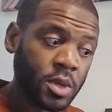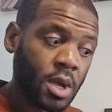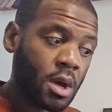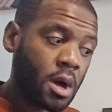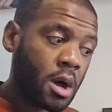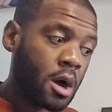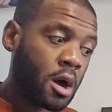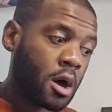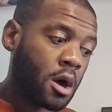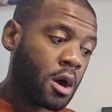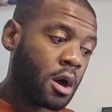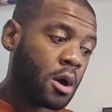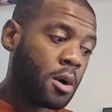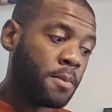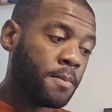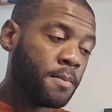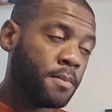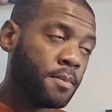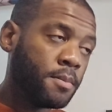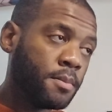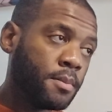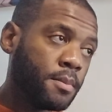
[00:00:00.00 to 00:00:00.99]

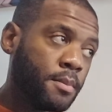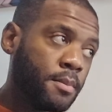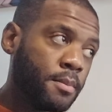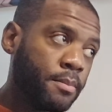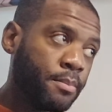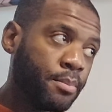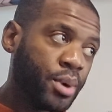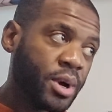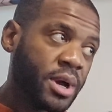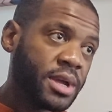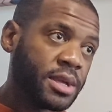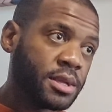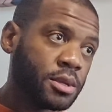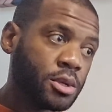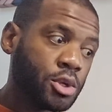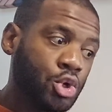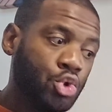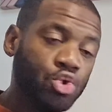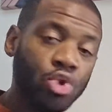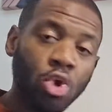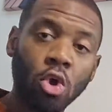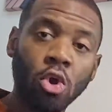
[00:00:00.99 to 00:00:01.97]
but
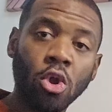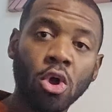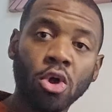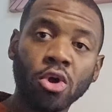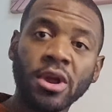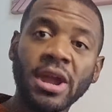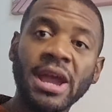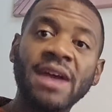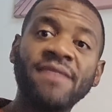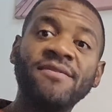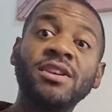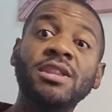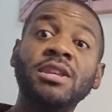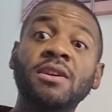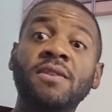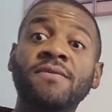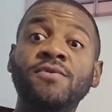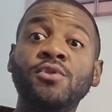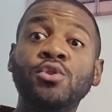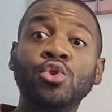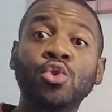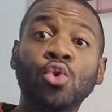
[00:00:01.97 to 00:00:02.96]
you no longer have any
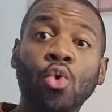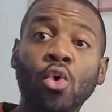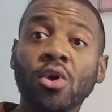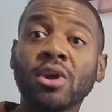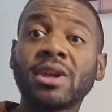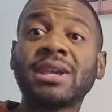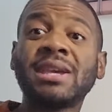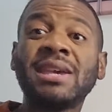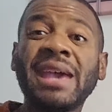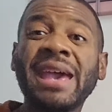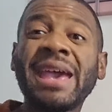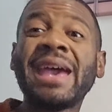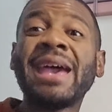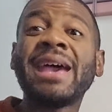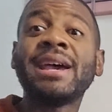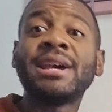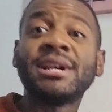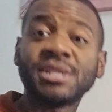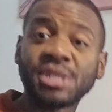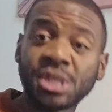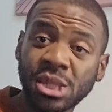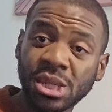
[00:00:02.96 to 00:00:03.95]
of your
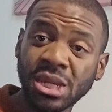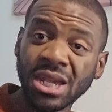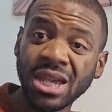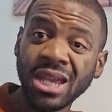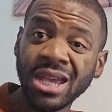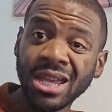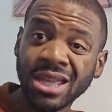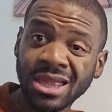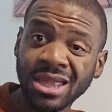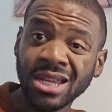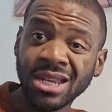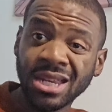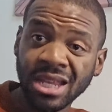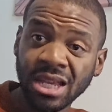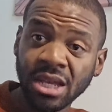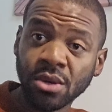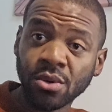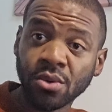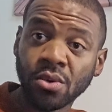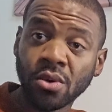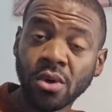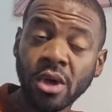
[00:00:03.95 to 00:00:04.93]
cash in the
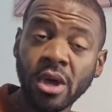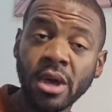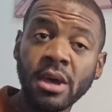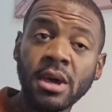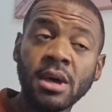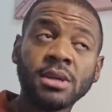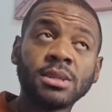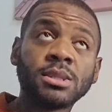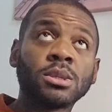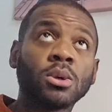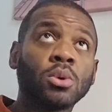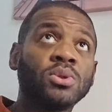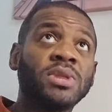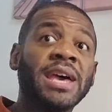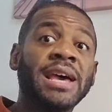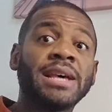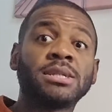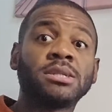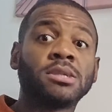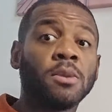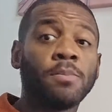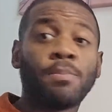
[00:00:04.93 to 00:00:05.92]
deal. So
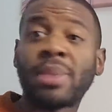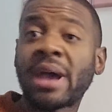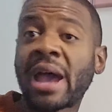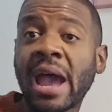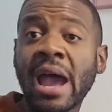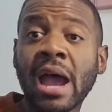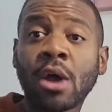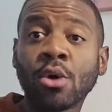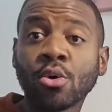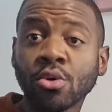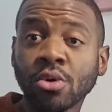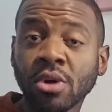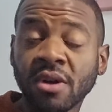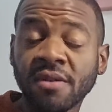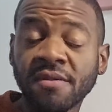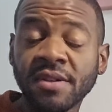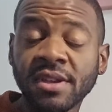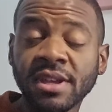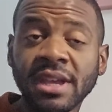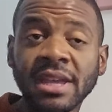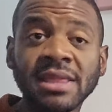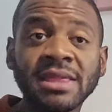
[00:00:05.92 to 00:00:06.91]
that's the power of
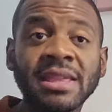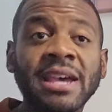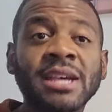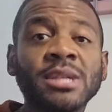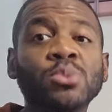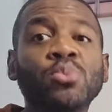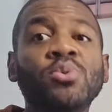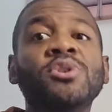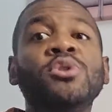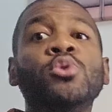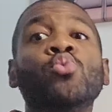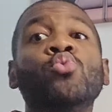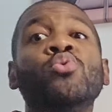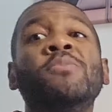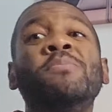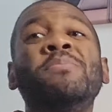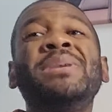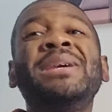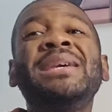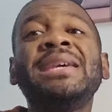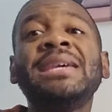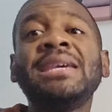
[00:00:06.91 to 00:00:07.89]
it, and that's where the
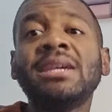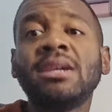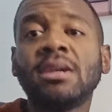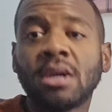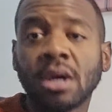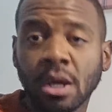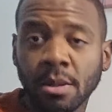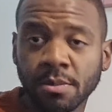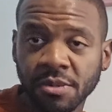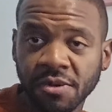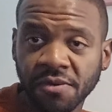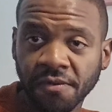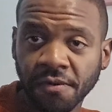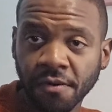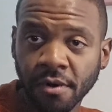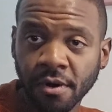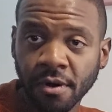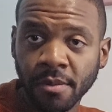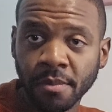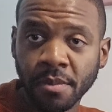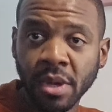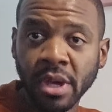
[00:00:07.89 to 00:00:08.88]
repeat comes
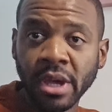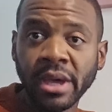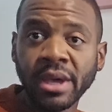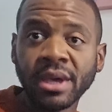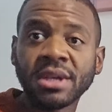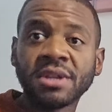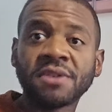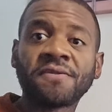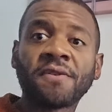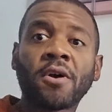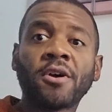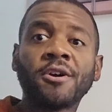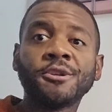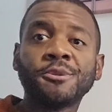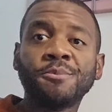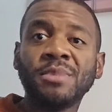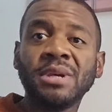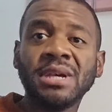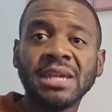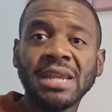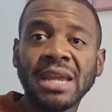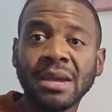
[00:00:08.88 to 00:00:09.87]
from as far as
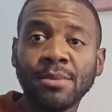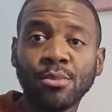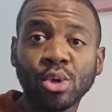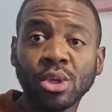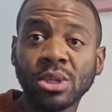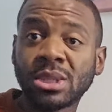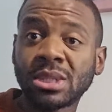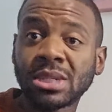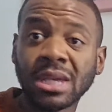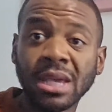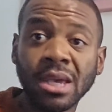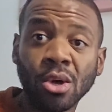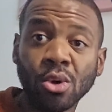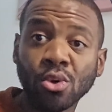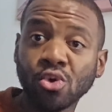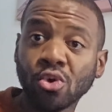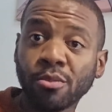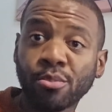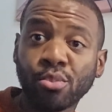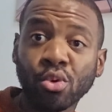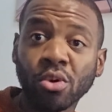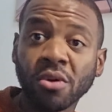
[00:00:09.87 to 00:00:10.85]
being able to scale
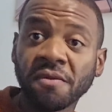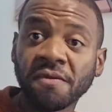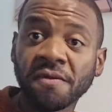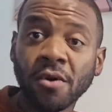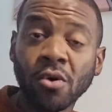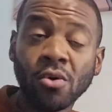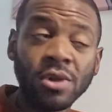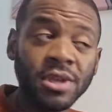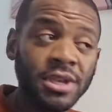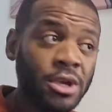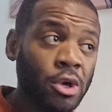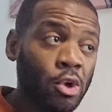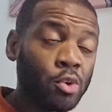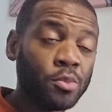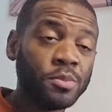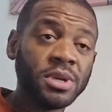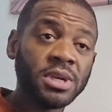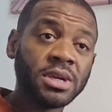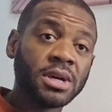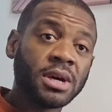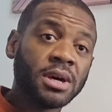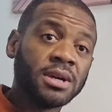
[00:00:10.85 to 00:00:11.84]
your portfolio.
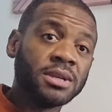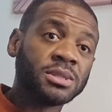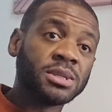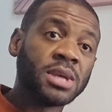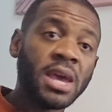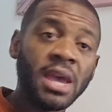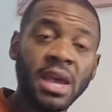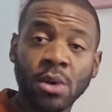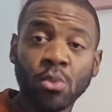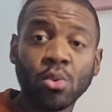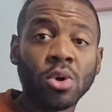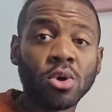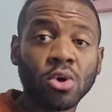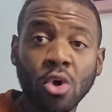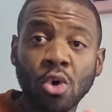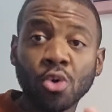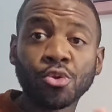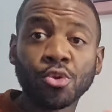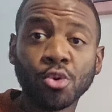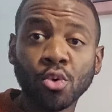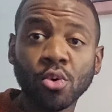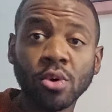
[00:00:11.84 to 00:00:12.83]
Because, and we'll
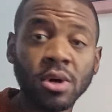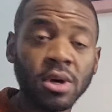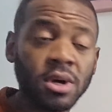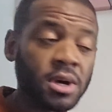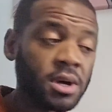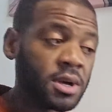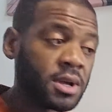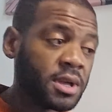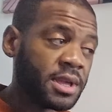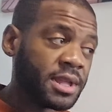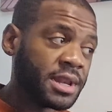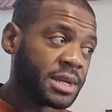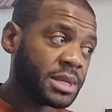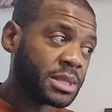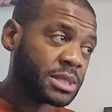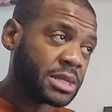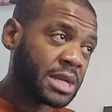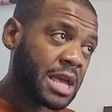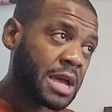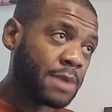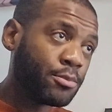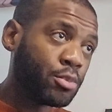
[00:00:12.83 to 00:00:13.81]
go through an
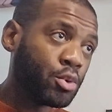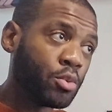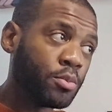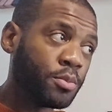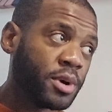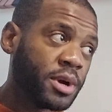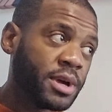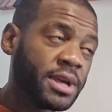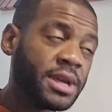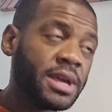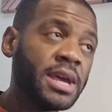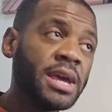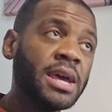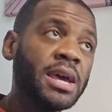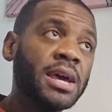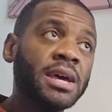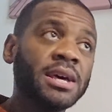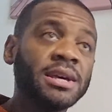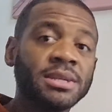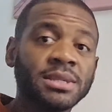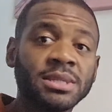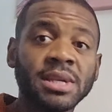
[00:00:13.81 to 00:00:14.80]
example, but
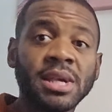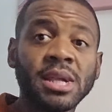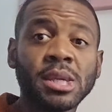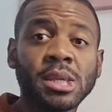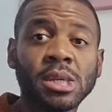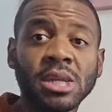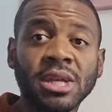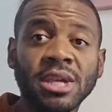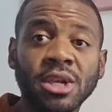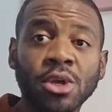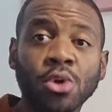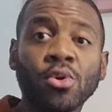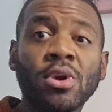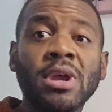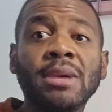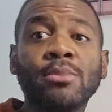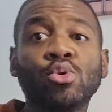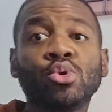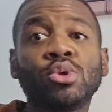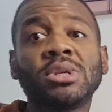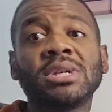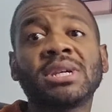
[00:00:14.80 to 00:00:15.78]
essentially you're
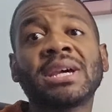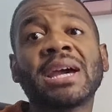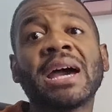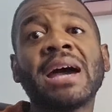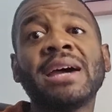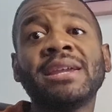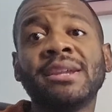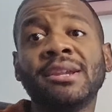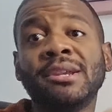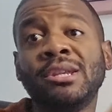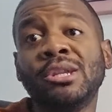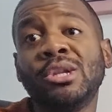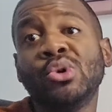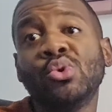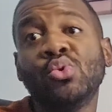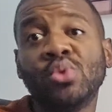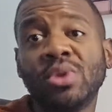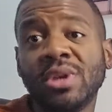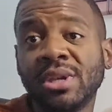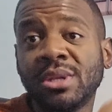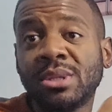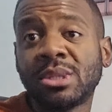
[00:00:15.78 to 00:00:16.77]
able to kind of do
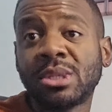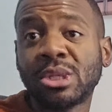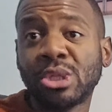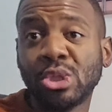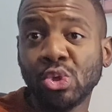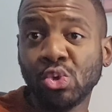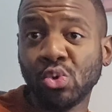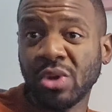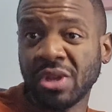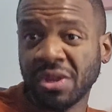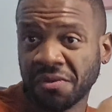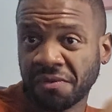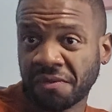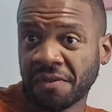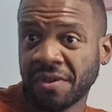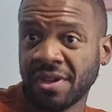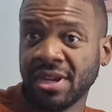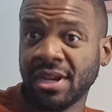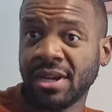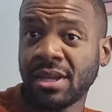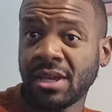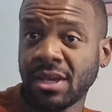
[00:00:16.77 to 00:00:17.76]
this to
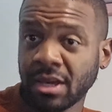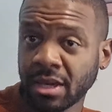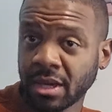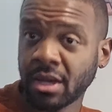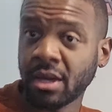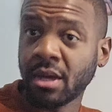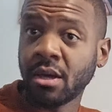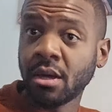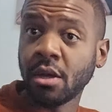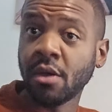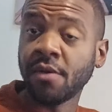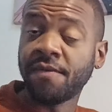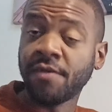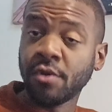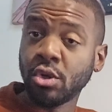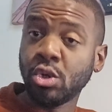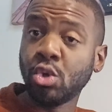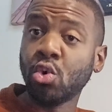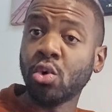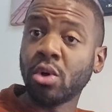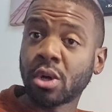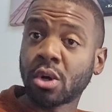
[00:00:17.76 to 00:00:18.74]
infinity if you
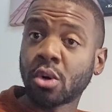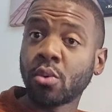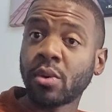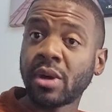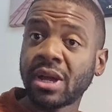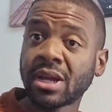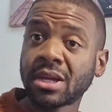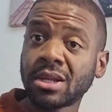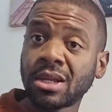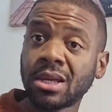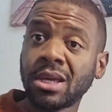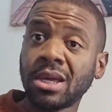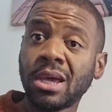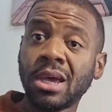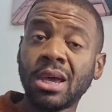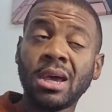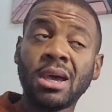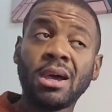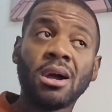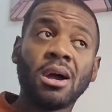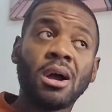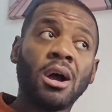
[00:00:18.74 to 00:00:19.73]
do it correctly.
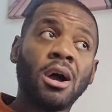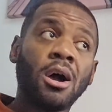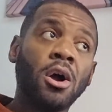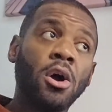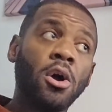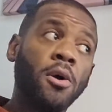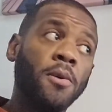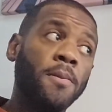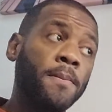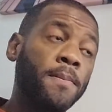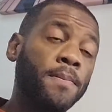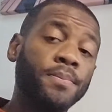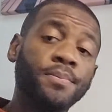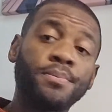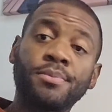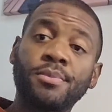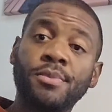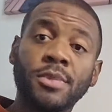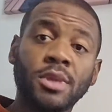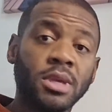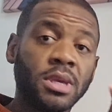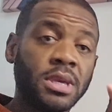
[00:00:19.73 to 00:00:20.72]

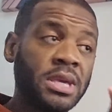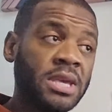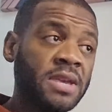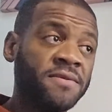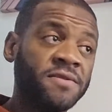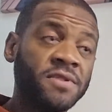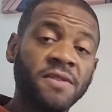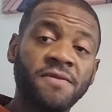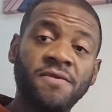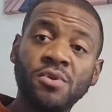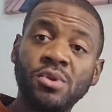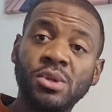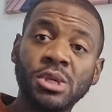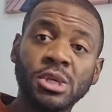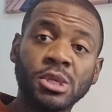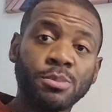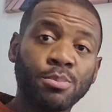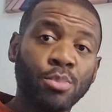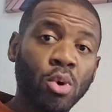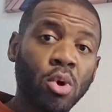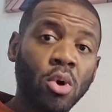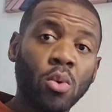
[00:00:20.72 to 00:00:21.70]
Even if you
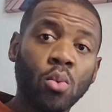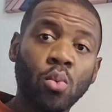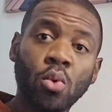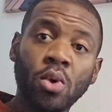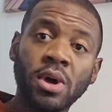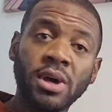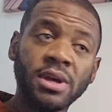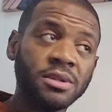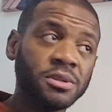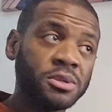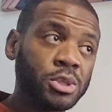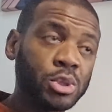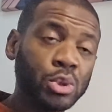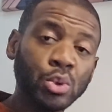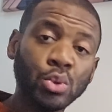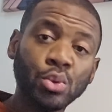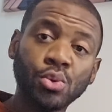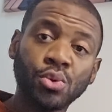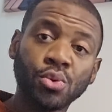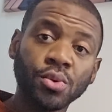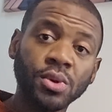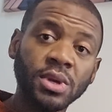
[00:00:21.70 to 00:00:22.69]
just bought one,
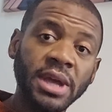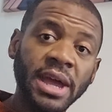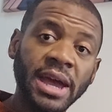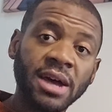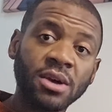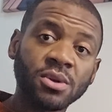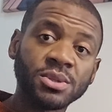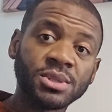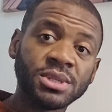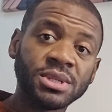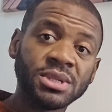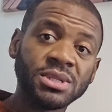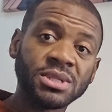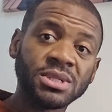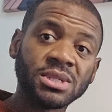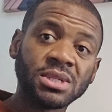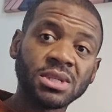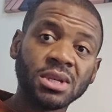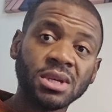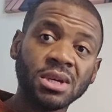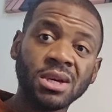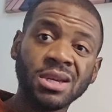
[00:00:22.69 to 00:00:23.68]
two, three
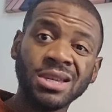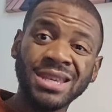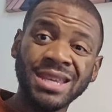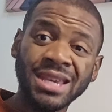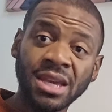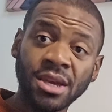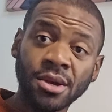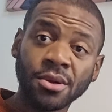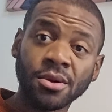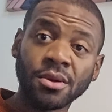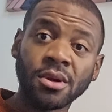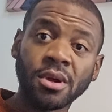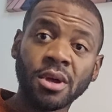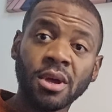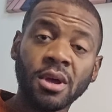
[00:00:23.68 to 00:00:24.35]
houses a year,